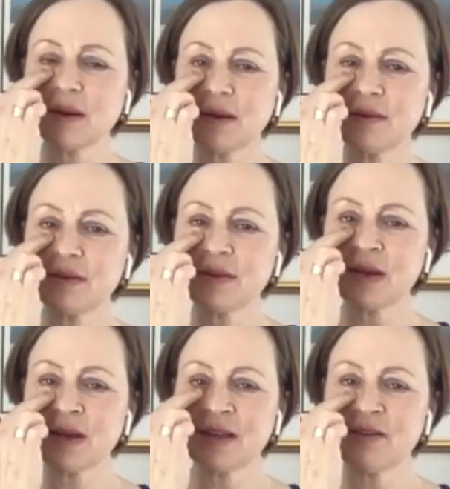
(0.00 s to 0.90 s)
Under the
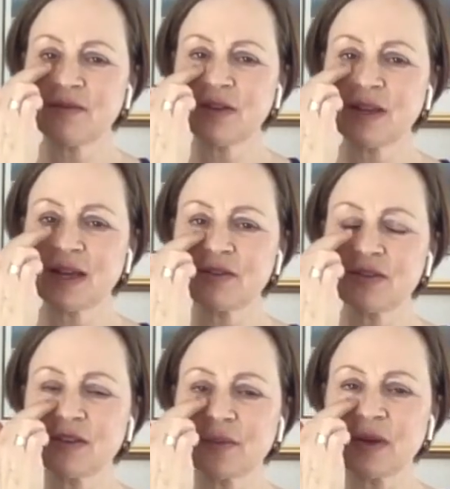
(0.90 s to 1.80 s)
eye, feeling
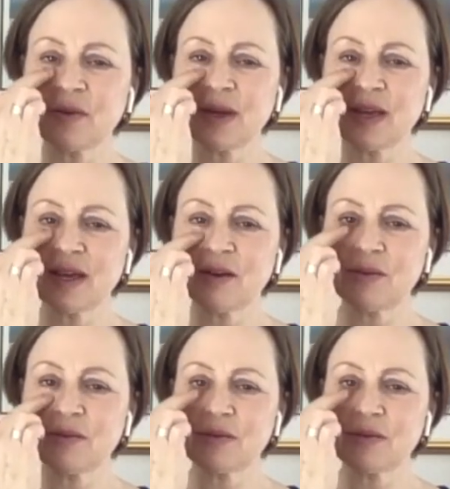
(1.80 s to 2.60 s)
anxious about my health.